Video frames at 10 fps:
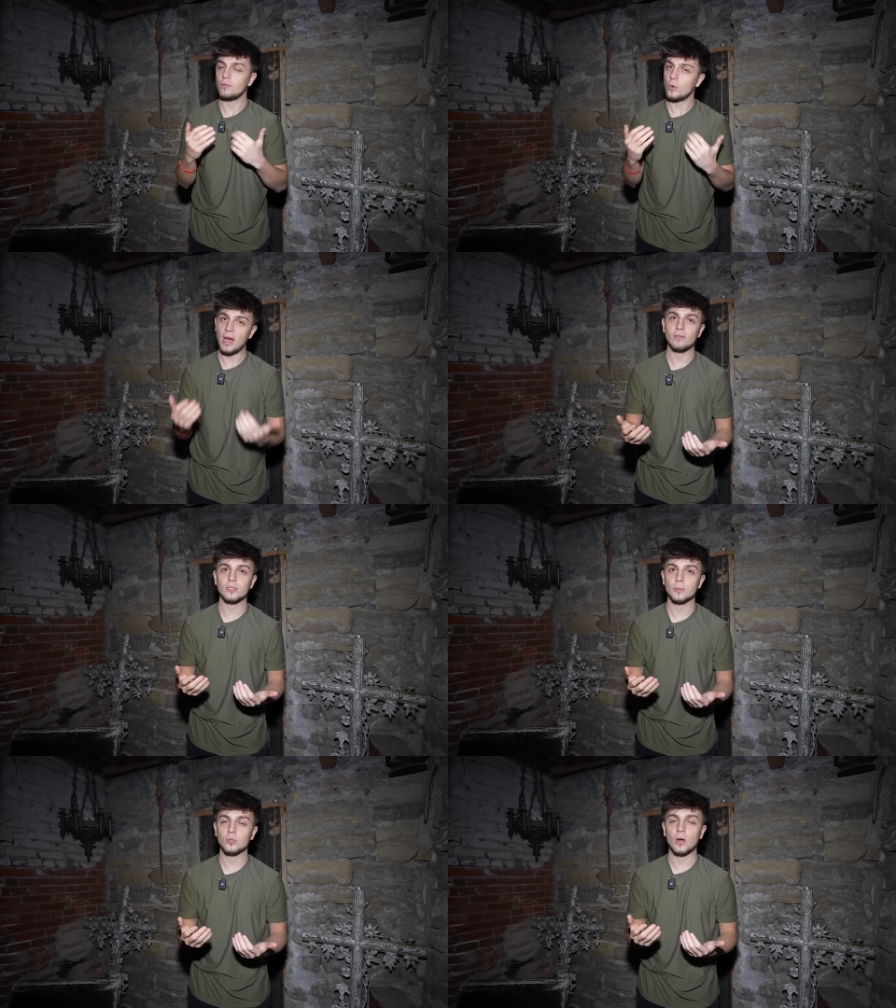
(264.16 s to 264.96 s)
If you haven't
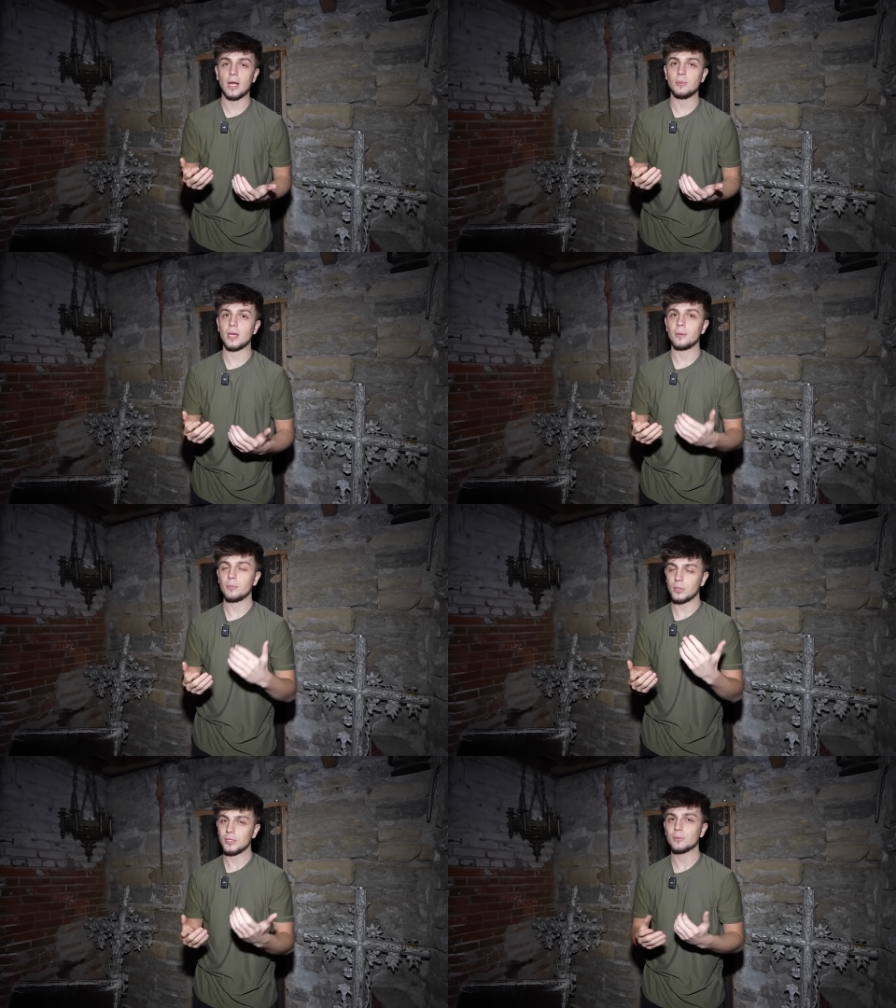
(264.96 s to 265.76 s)
subscribed yet,
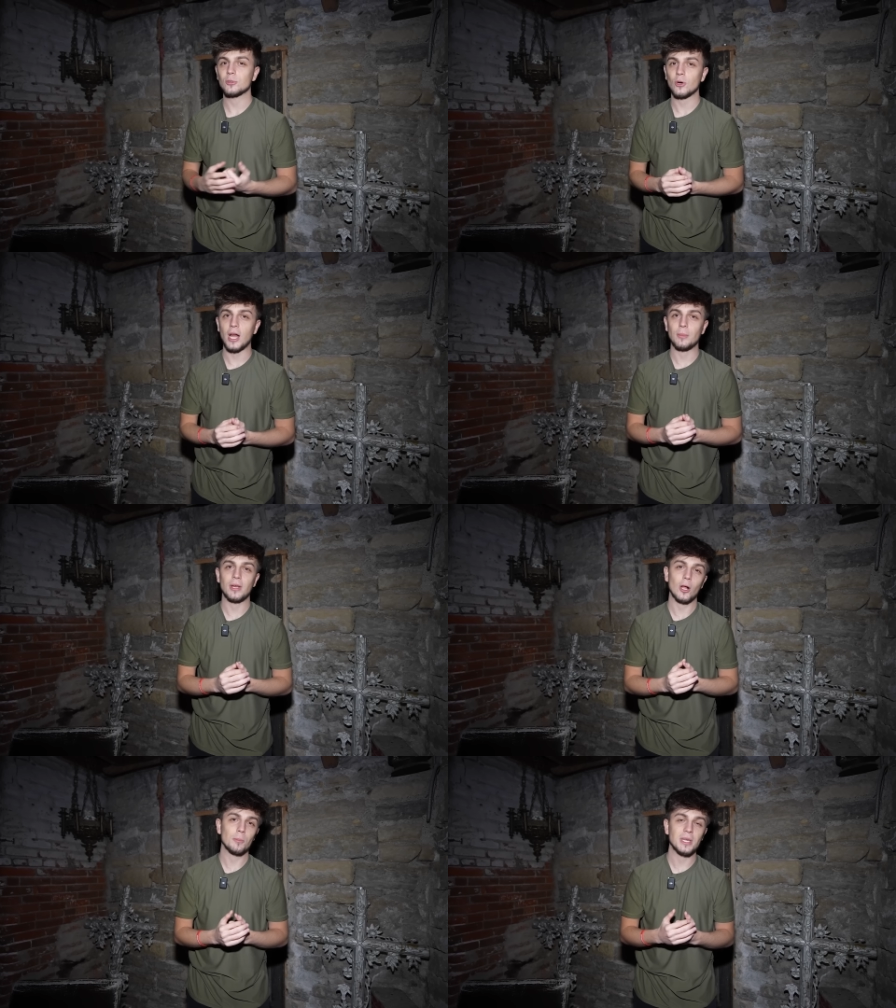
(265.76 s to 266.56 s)
please subscribe and
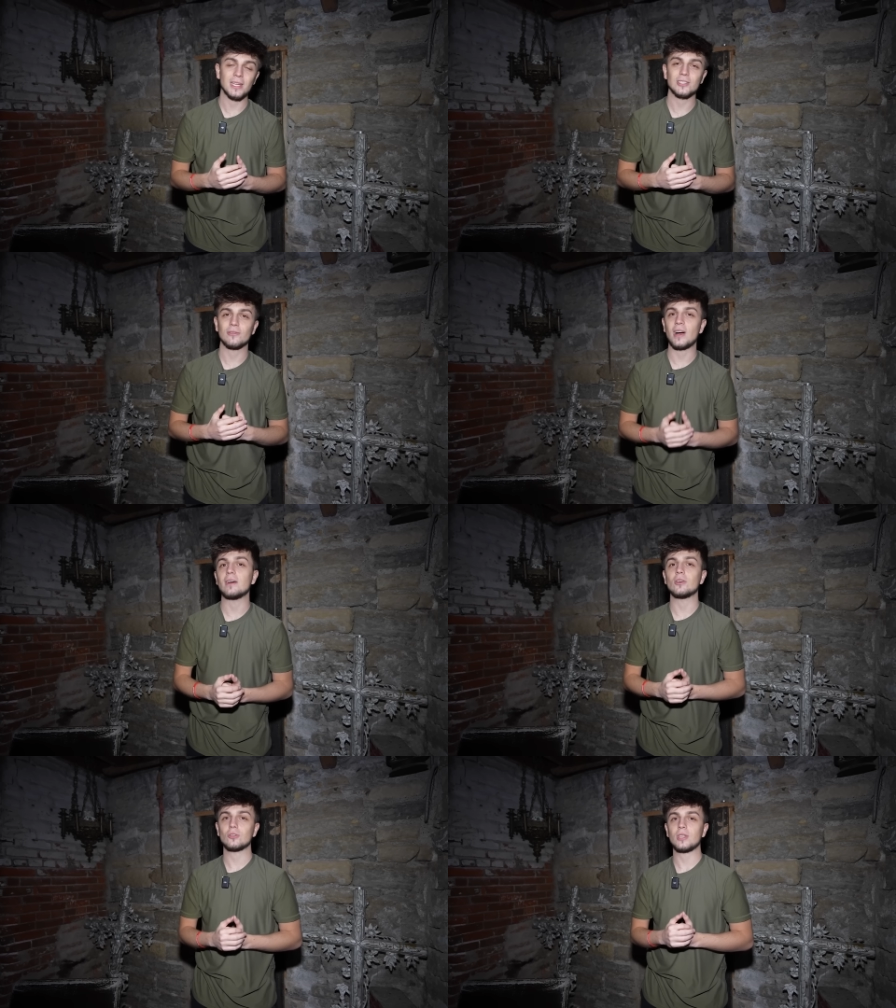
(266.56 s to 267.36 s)
help me get to
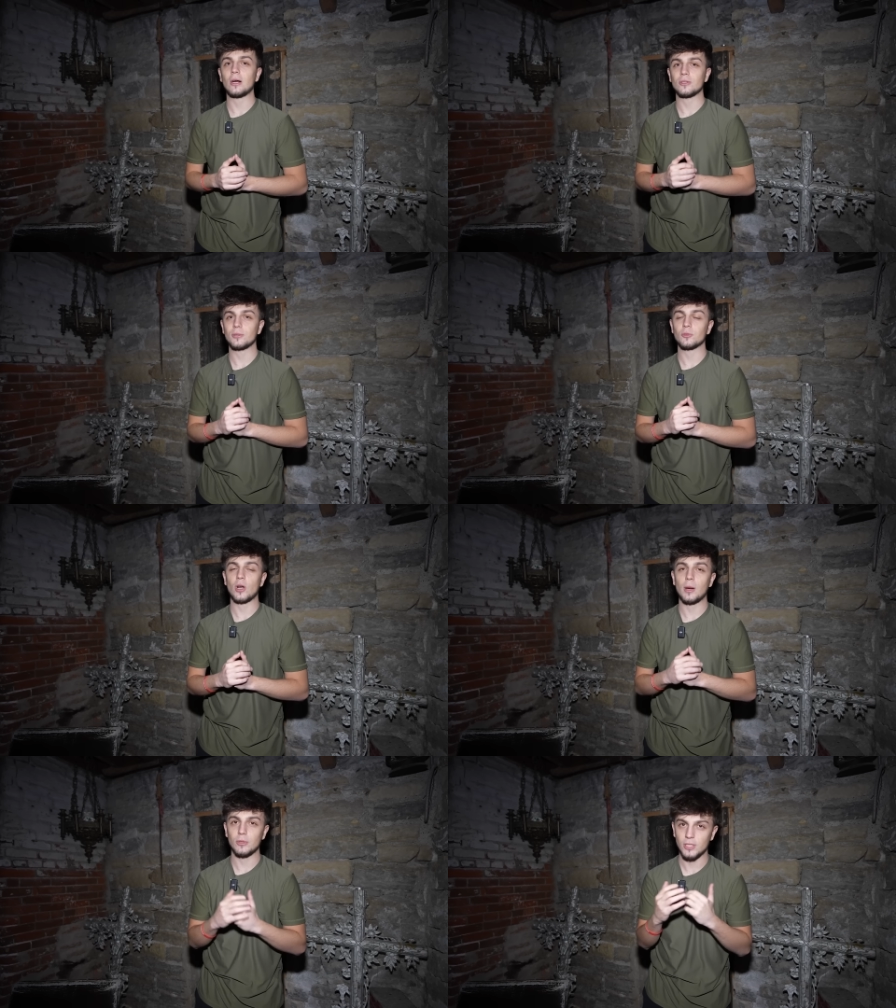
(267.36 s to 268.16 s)
500,000
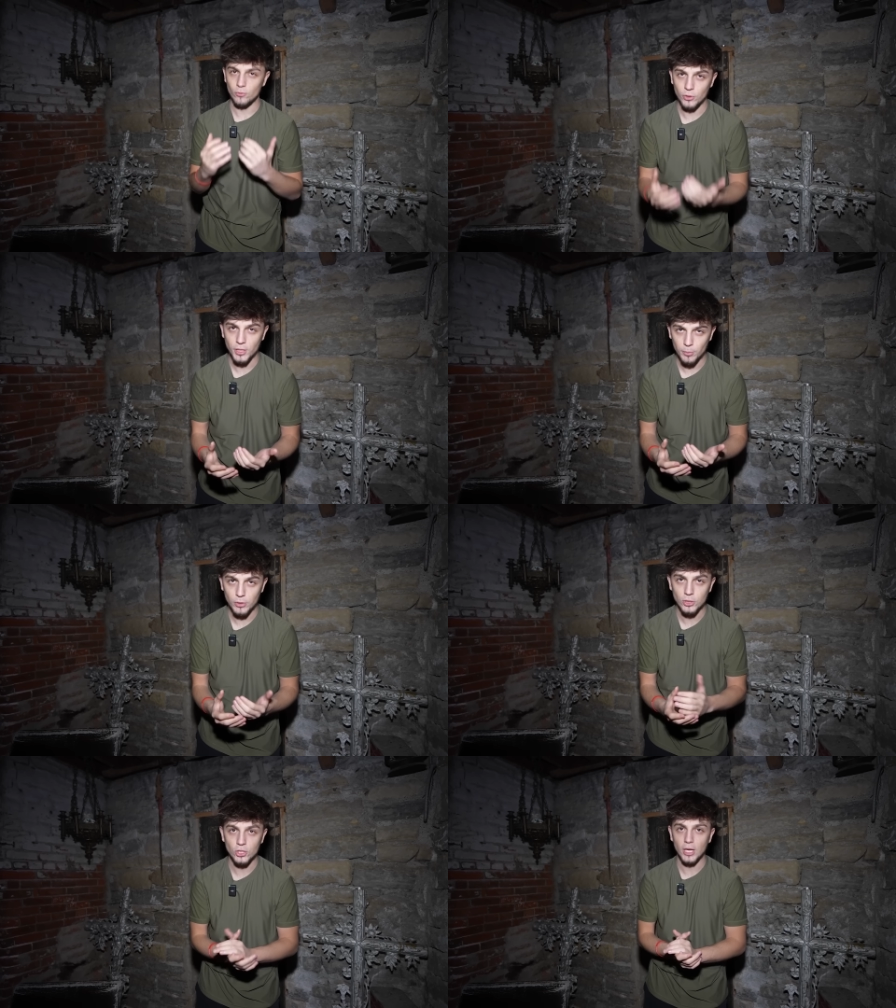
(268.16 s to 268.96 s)
subscribers. I'd really
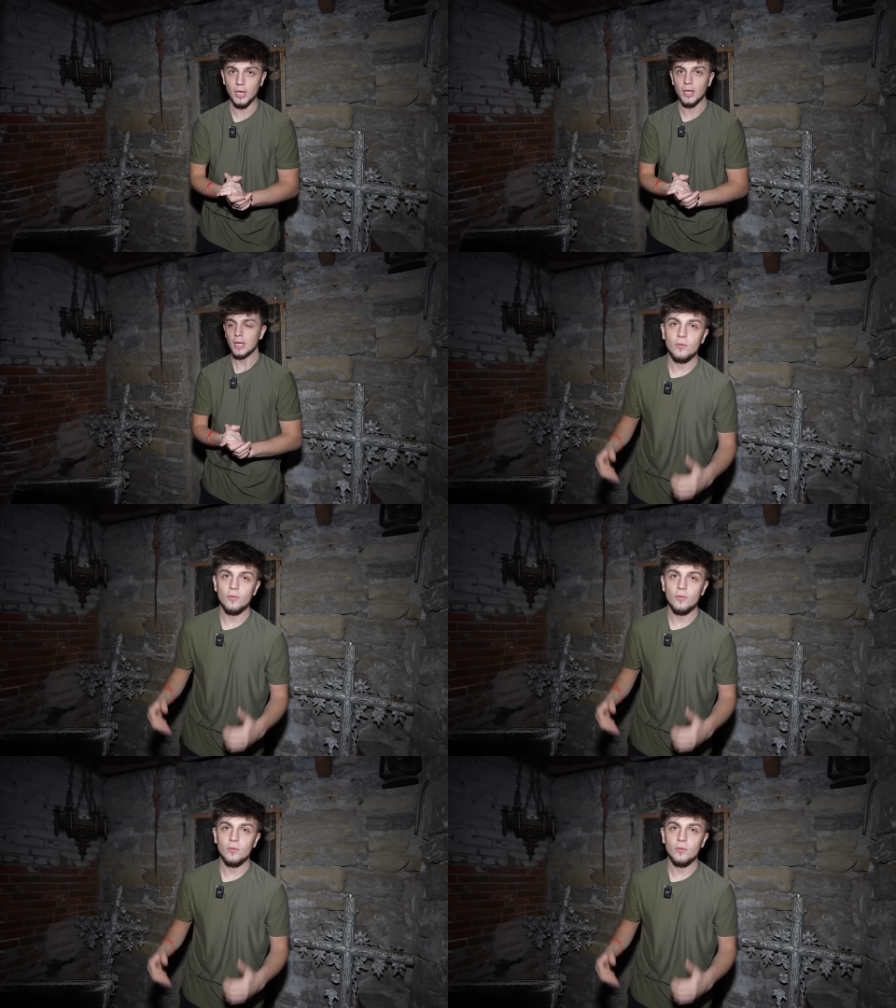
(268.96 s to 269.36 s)
appreciate it.